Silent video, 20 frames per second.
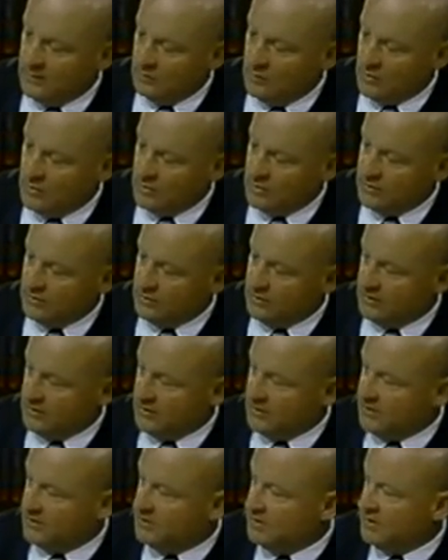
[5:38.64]
in Washington,
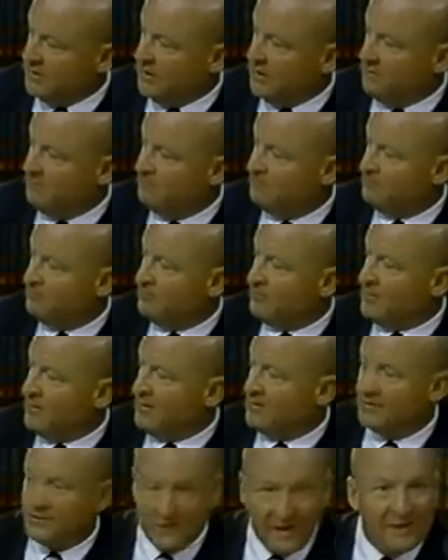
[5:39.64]
D.C.,
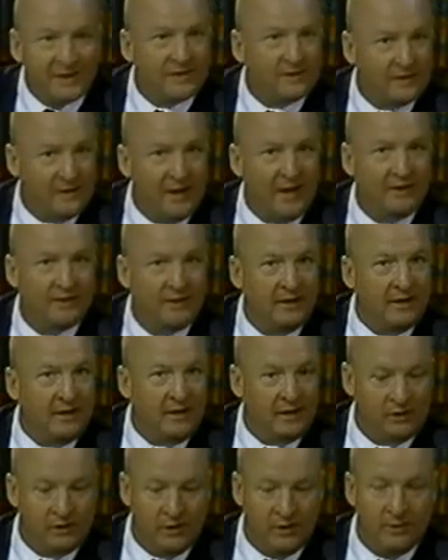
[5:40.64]
says that. They
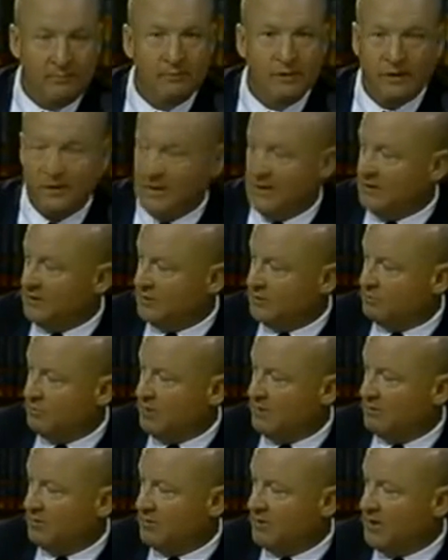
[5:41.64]
actually admit that in this
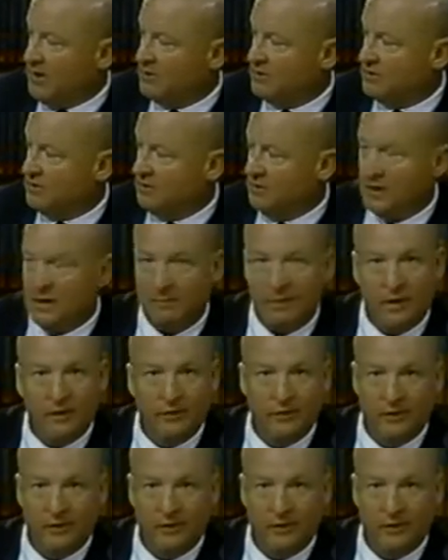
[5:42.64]
publication that came